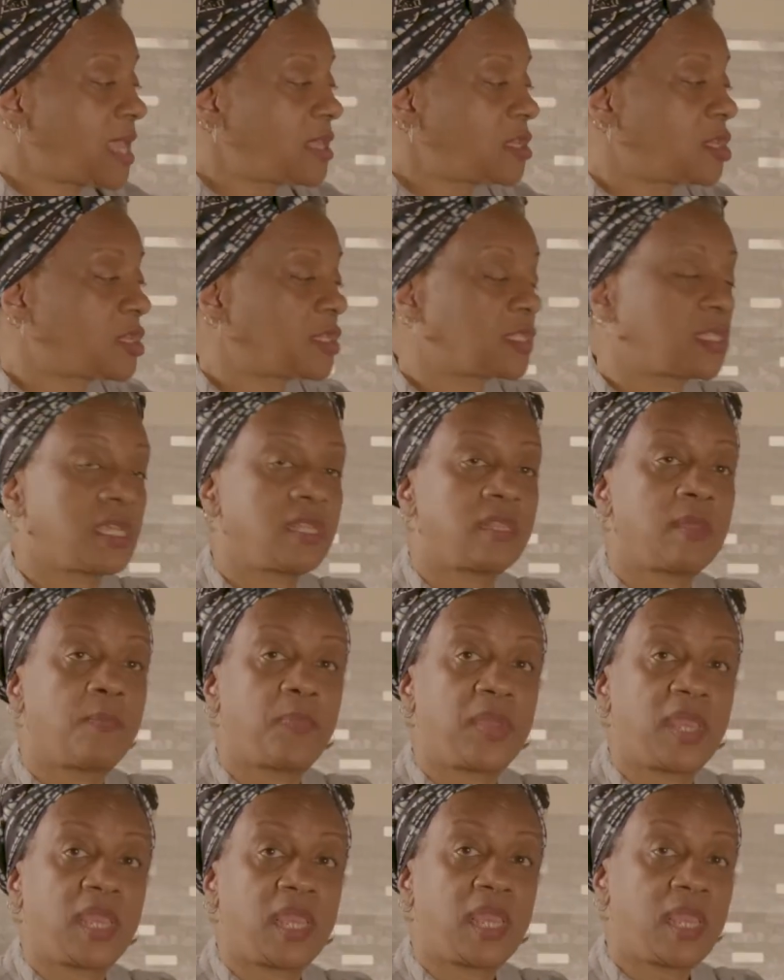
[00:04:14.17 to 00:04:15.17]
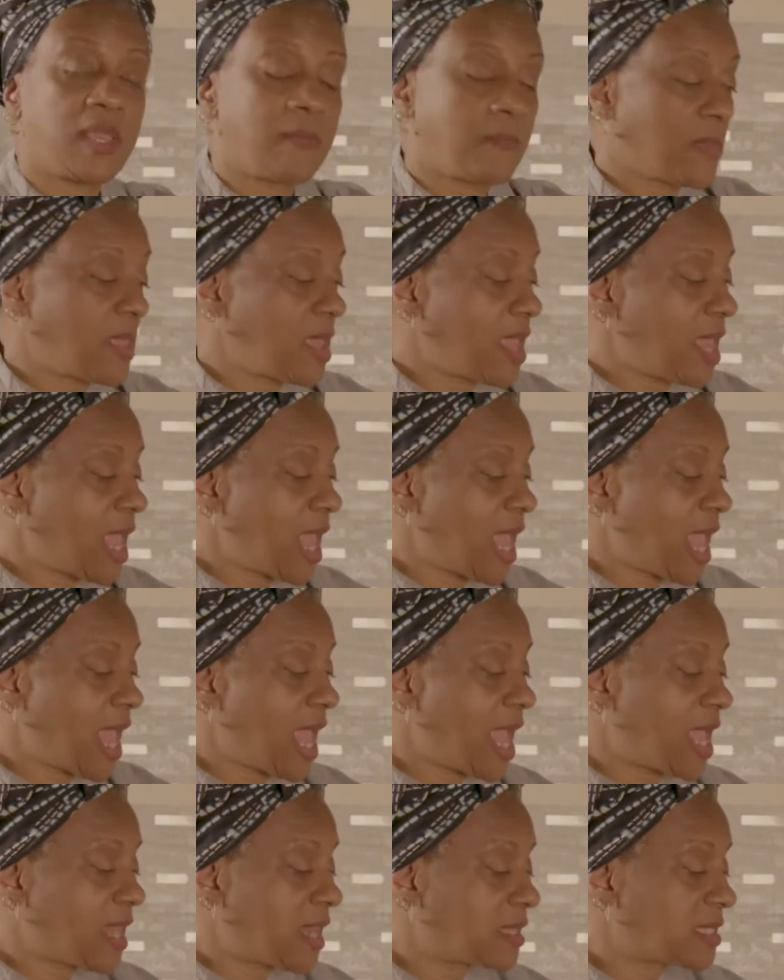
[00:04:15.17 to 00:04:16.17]
you'll see the P.
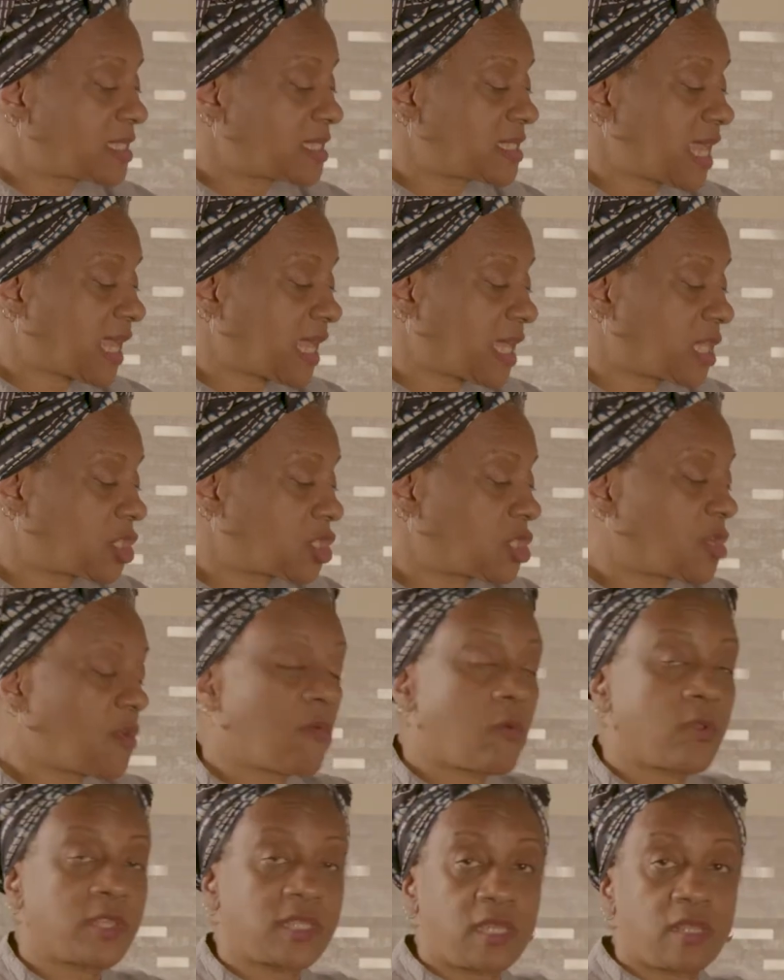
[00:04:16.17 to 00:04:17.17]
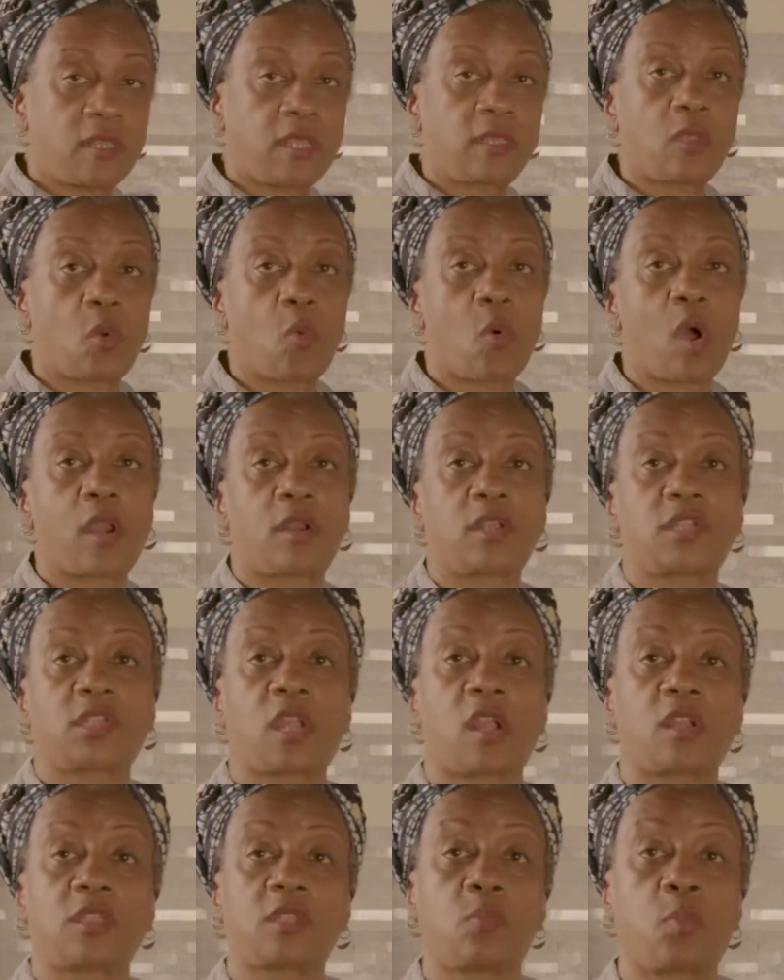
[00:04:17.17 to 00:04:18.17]
And in seconds, you'll see that the water
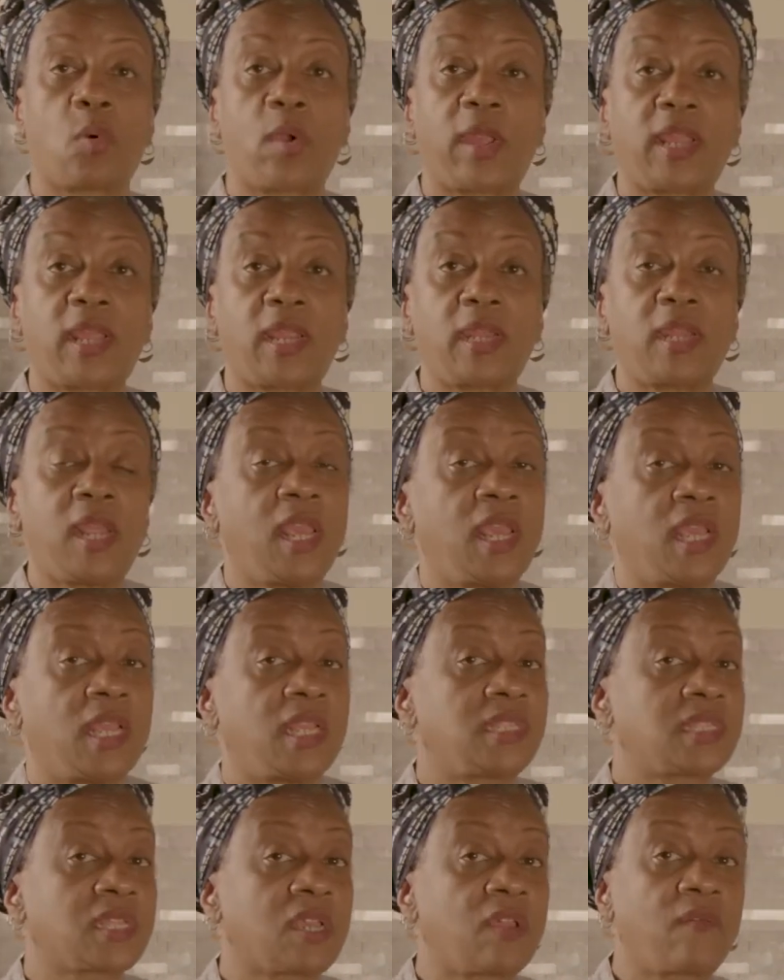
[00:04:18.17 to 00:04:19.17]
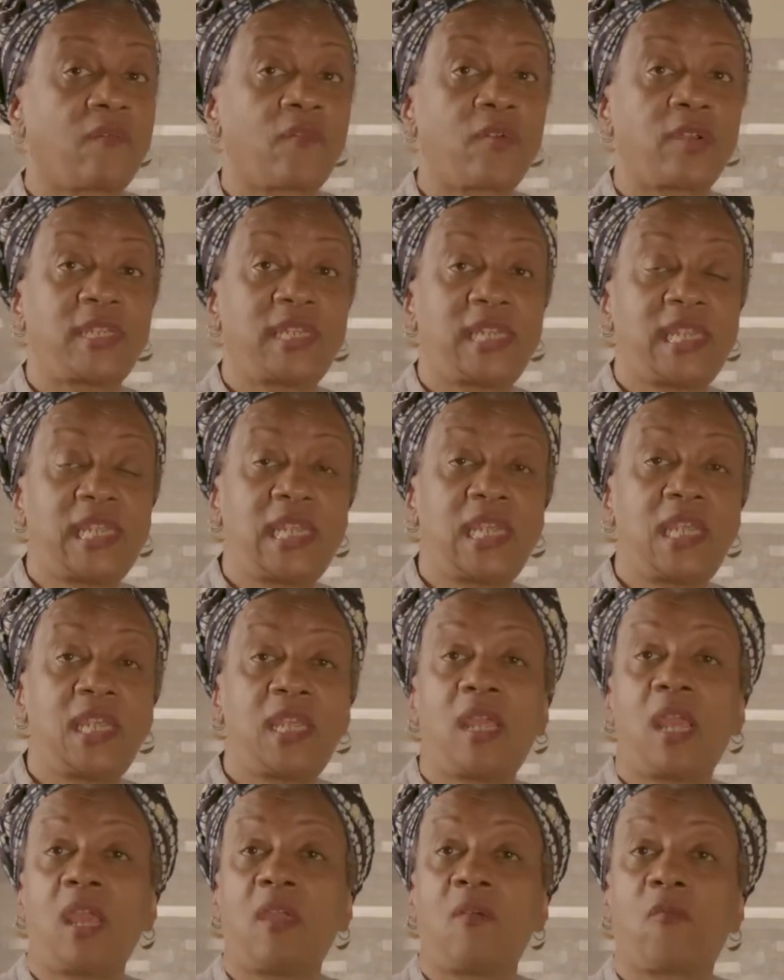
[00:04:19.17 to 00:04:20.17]
starts boiling. It's good for
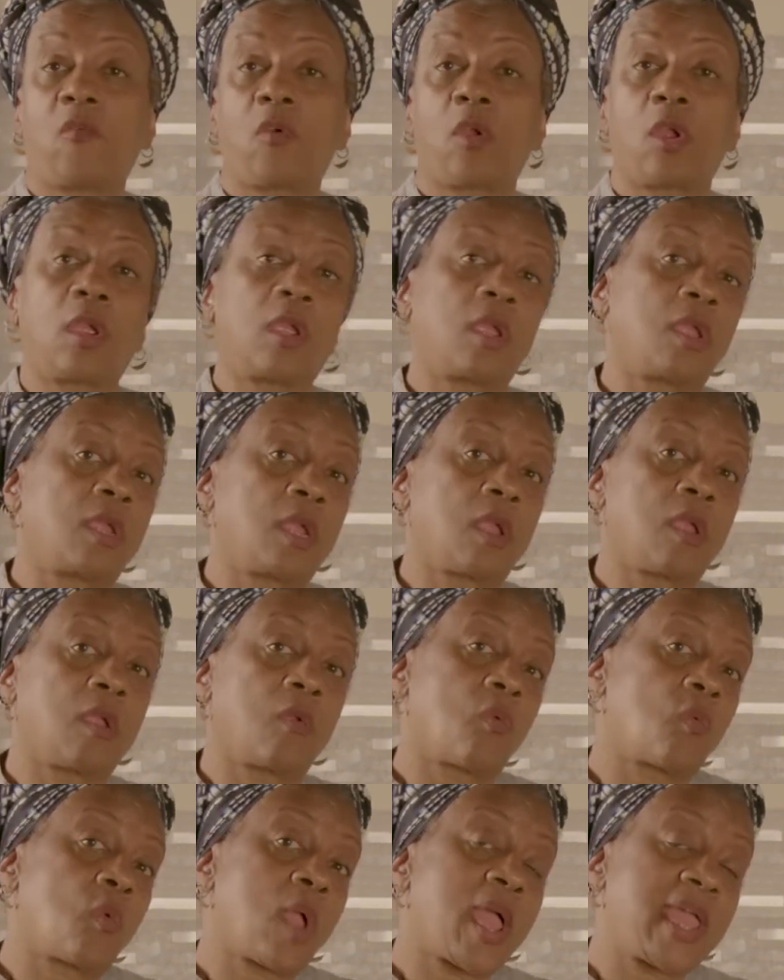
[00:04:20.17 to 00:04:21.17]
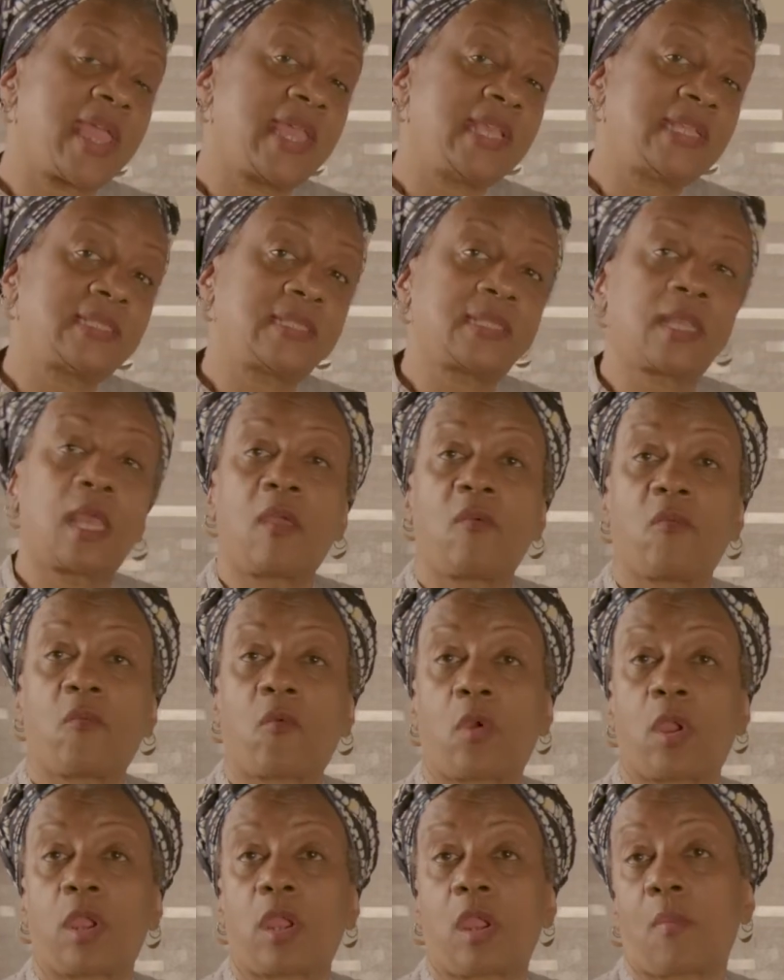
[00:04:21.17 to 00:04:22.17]
tea, for your rice,
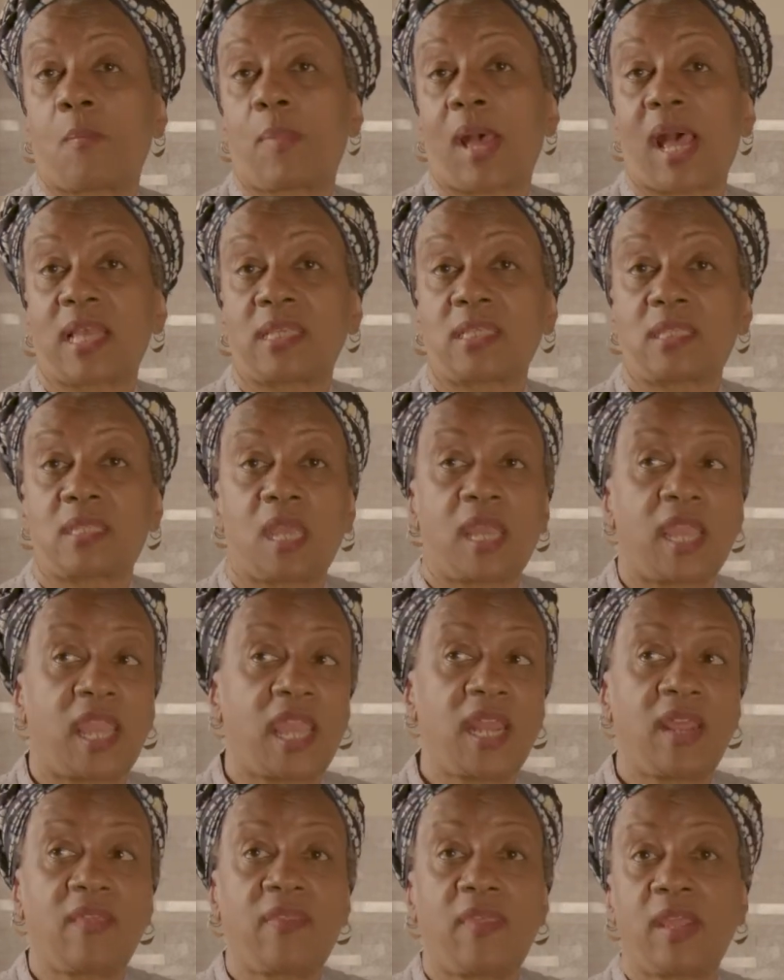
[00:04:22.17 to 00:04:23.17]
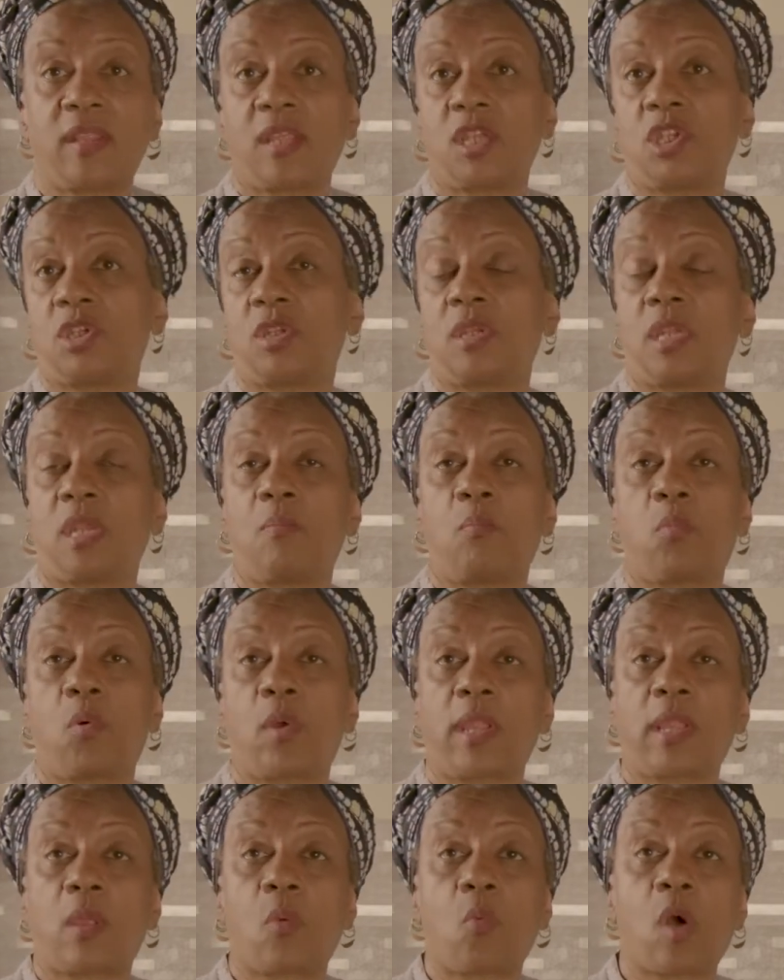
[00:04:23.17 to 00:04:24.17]
for your pasta, anything that you need
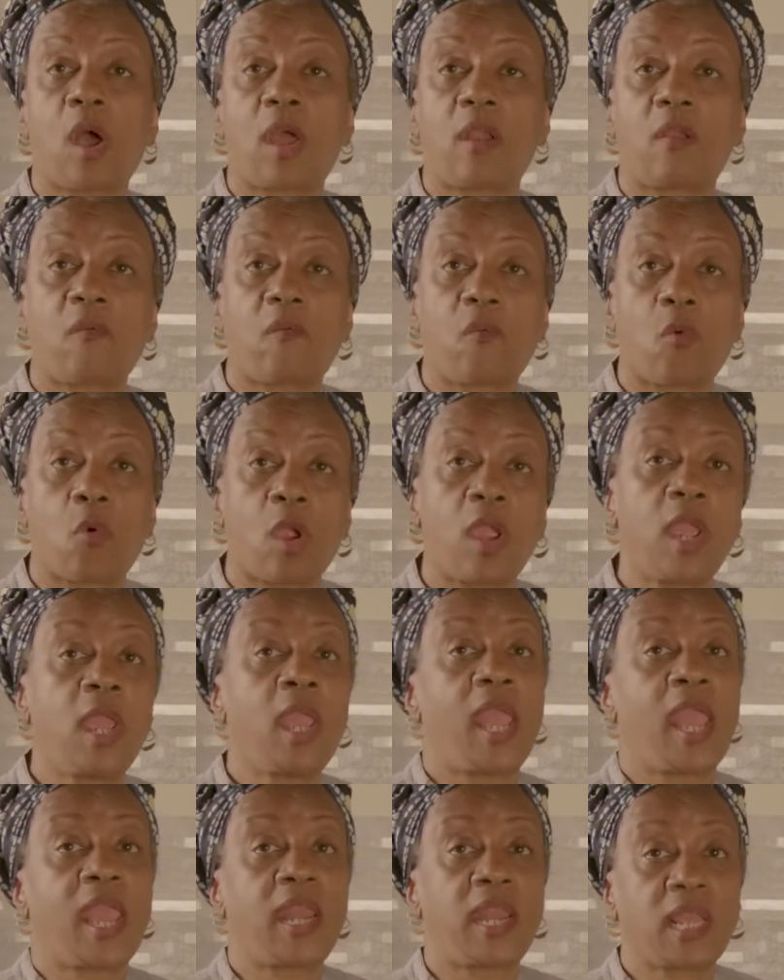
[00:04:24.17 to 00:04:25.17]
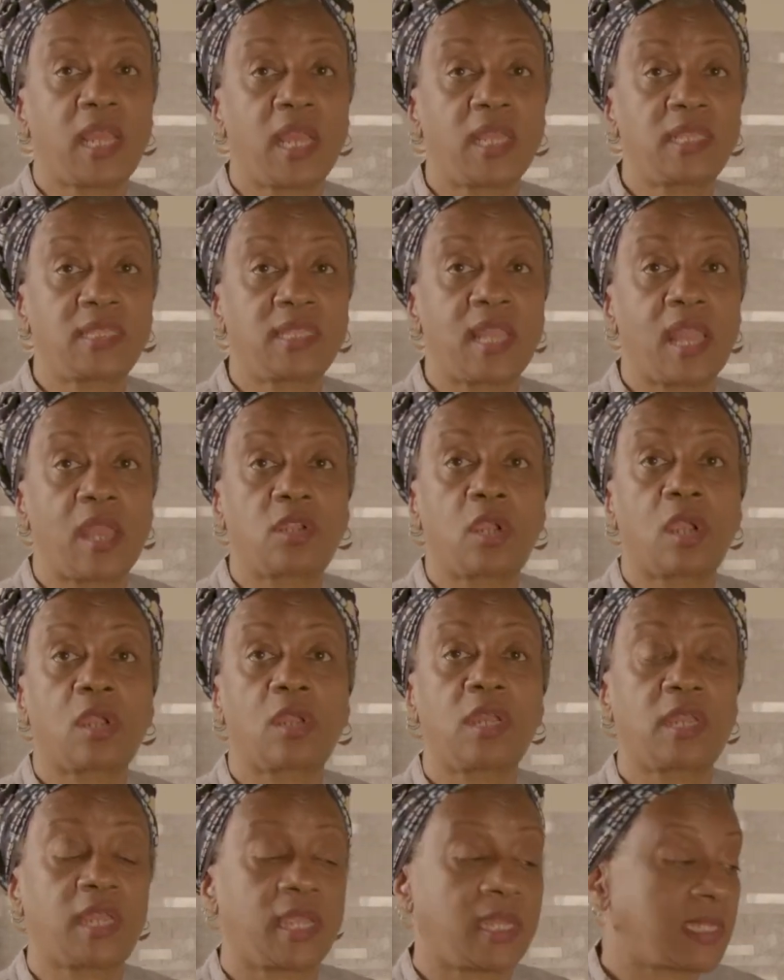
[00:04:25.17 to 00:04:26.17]
boiling water for, and it cuts down your
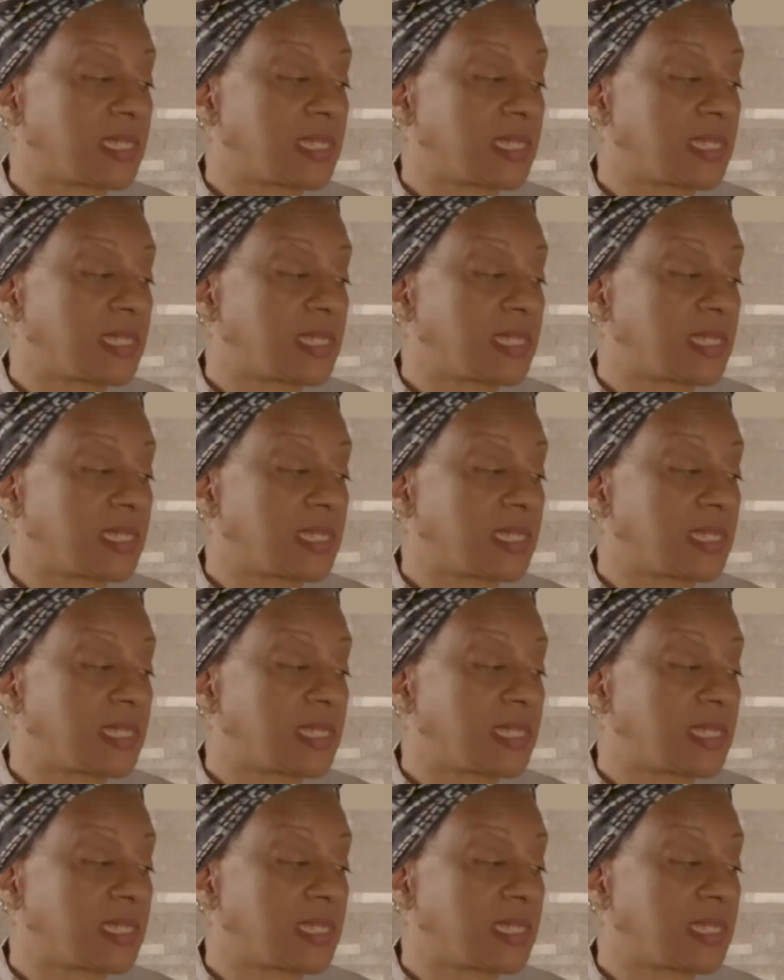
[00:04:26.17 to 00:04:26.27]
cooking